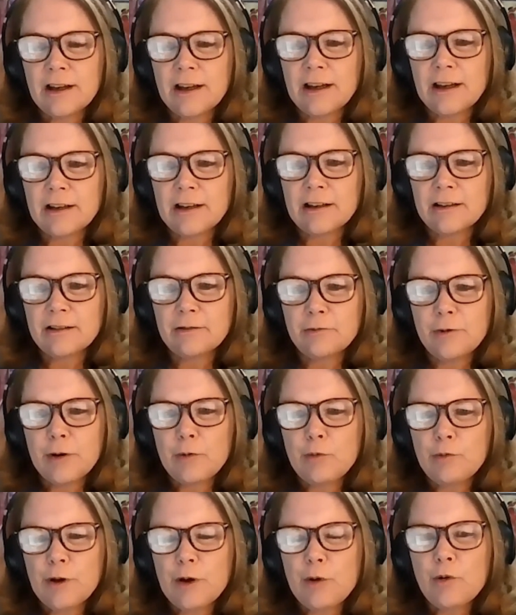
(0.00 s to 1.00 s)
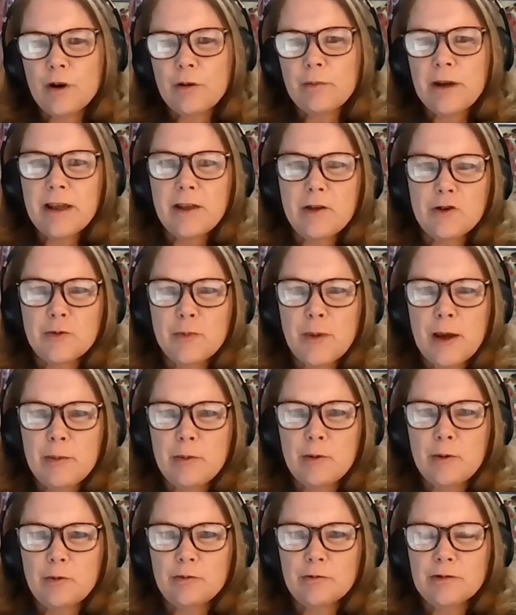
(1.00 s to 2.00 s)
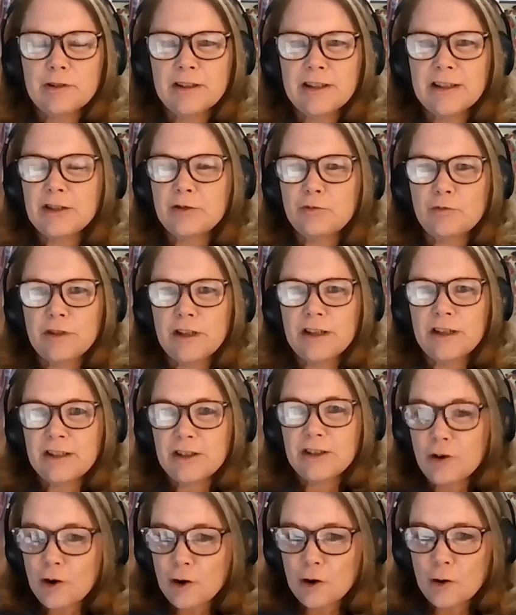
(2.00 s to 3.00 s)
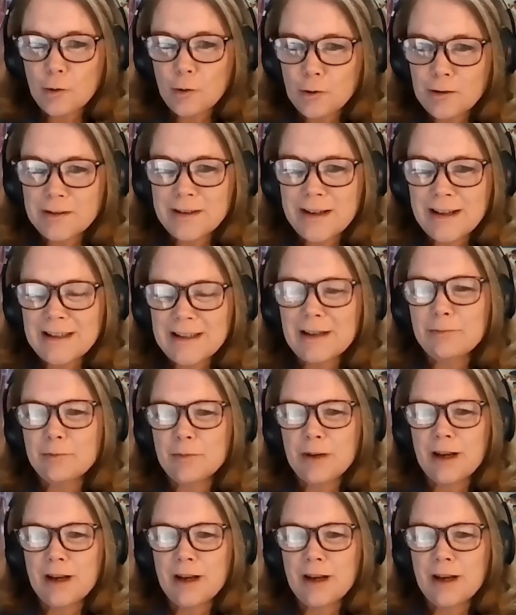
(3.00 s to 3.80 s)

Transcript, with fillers: and uh, we, we want to be those people this this dark world needs a,